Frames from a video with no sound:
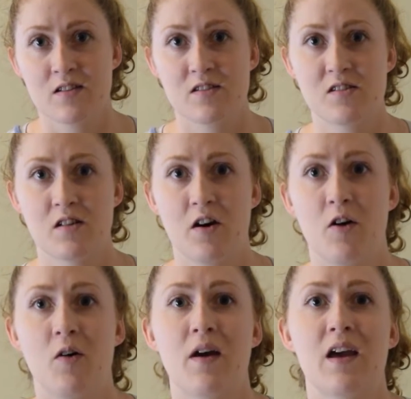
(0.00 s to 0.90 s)

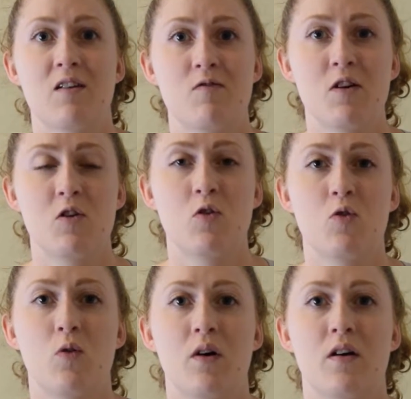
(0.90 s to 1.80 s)
So if
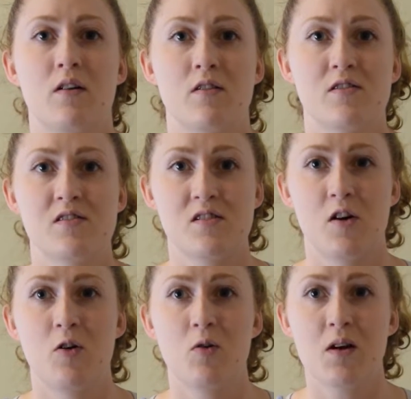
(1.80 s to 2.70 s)
you
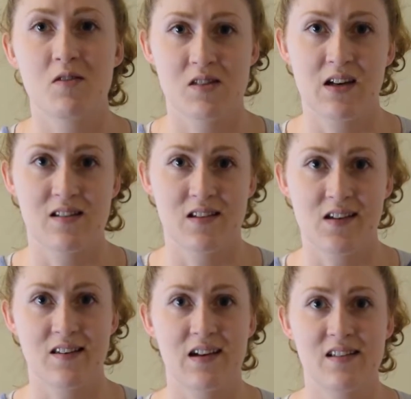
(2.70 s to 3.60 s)
sew using a
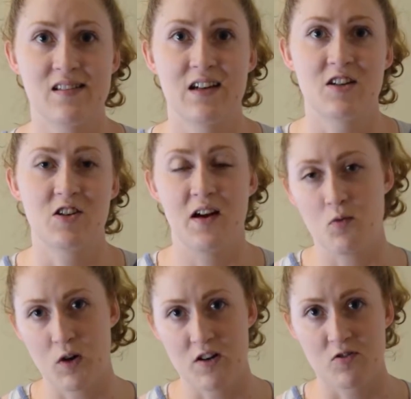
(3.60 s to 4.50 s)
zigzag stitch
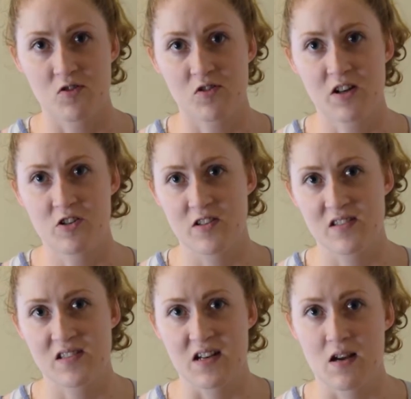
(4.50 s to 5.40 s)
and when you stretch the
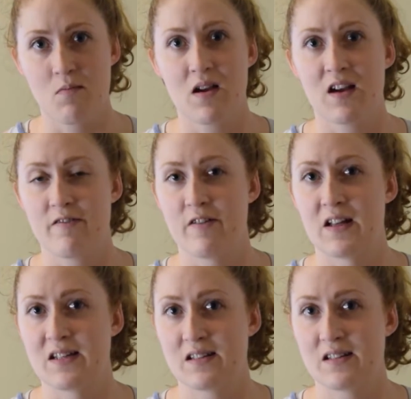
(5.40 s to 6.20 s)
seam, if it